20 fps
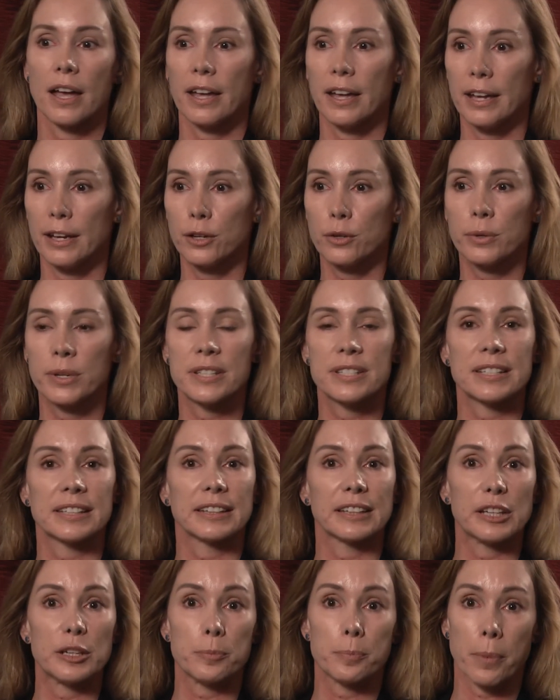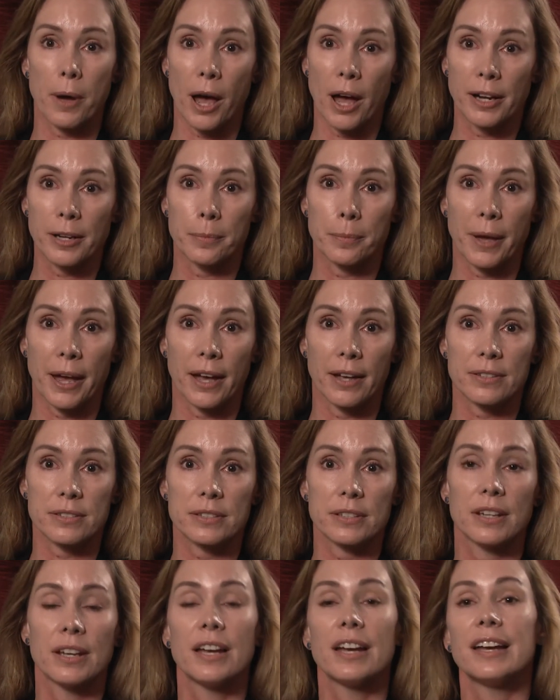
Increase in lean body mass,